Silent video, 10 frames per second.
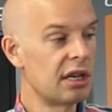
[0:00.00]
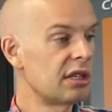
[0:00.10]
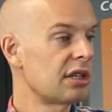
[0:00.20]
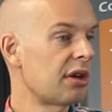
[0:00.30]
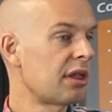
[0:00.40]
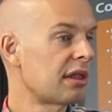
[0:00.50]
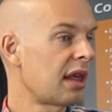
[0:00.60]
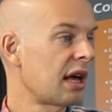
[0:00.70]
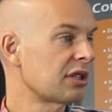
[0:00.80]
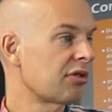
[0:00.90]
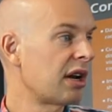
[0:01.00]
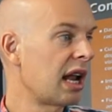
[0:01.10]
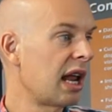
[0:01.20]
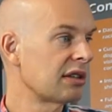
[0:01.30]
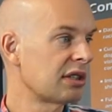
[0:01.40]
So that screen
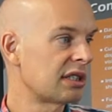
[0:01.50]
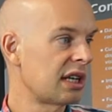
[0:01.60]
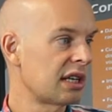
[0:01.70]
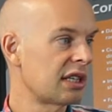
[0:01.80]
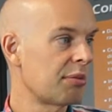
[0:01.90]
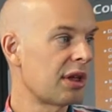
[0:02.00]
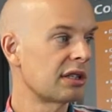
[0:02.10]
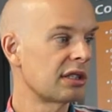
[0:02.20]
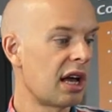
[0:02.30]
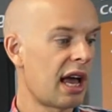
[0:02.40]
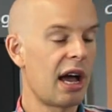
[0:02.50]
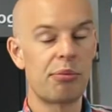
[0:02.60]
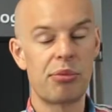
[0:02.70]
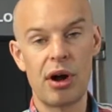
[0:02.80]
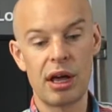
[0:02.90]
allows you to set up things like how
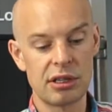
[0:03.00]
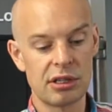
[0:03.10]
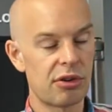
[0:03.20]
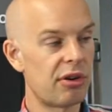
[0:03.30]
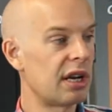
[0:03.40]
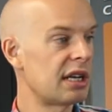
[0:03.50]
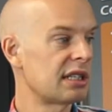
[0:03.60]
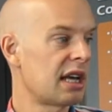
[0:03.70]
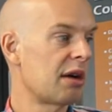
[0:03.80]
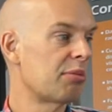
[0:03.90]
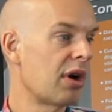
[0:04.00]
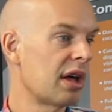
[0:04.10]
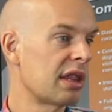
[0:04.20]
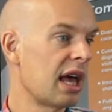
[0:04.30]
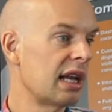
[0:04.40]
bright the screen is, how
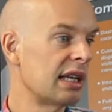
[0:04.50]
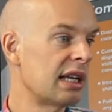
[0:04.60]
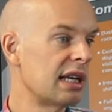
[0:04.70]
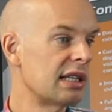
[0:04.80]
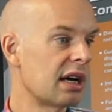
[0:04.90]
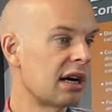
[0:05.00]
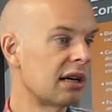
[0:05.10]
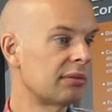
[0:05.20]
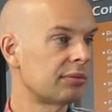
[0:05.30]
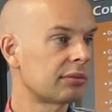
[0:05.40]
bright the LEDs are.